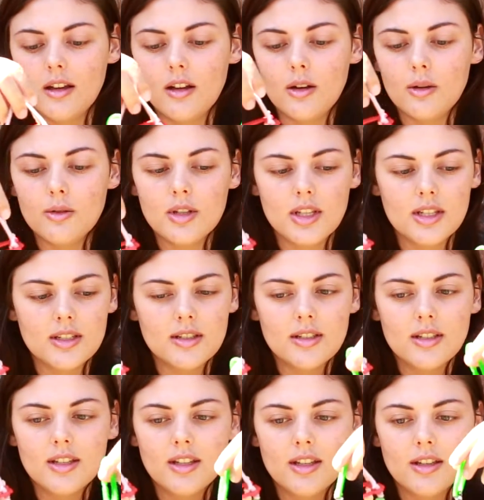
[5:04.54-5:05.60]
Oh
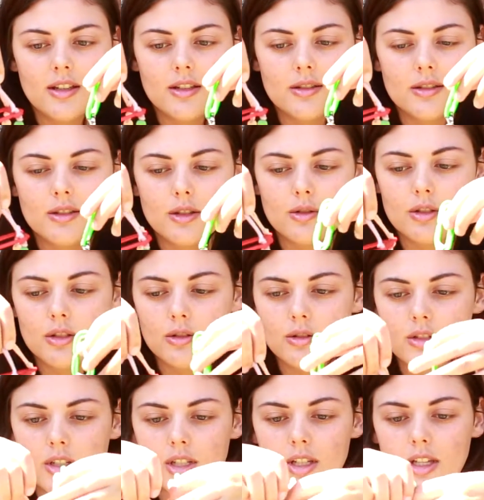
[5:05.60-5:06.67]
yes, so
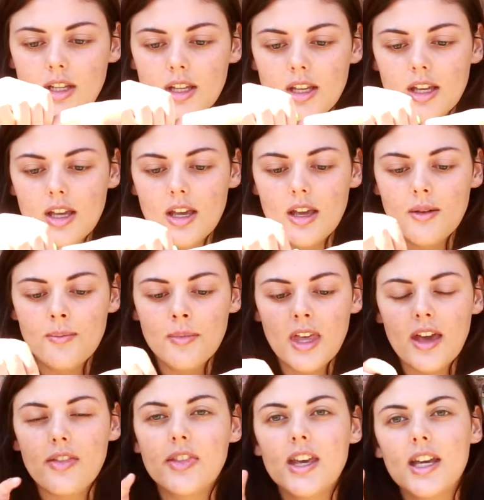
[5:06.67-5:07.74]
cute.
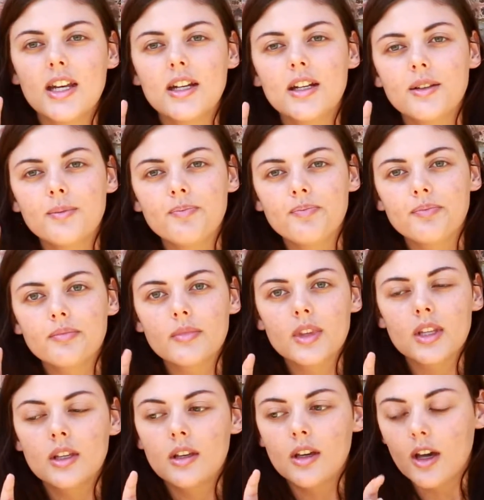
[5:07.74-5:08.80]
And then,
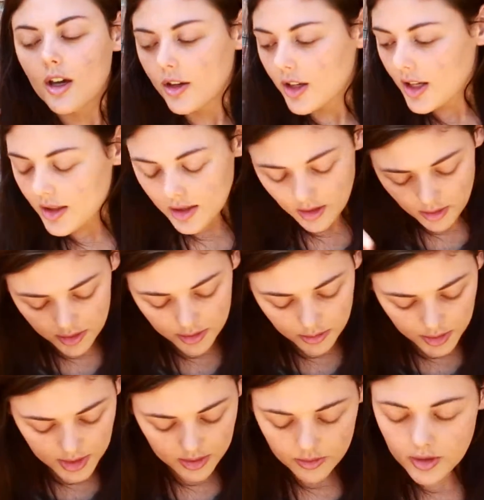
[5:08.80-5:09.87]
okay, they aren't
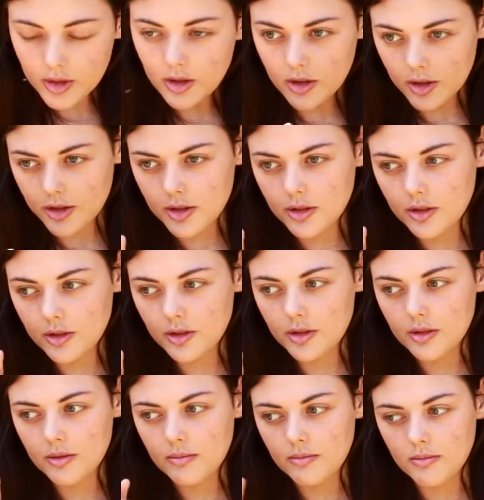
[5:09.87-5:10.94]
toys for the cockatoo
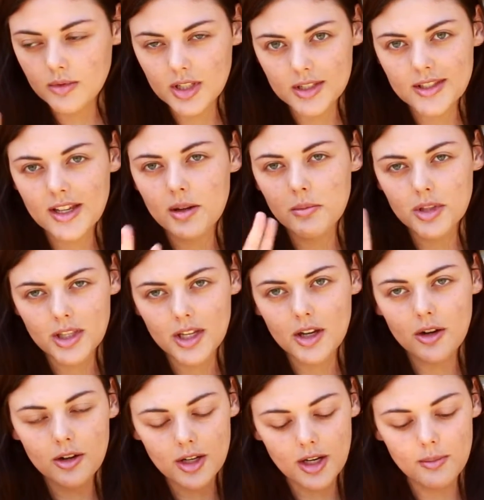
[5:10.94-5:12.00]
this time, but they
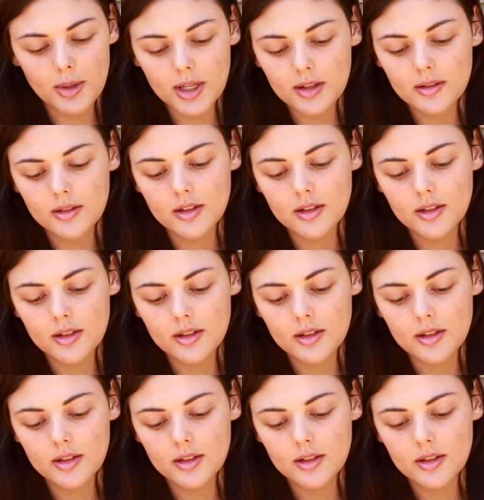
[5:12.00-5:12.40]
are coming.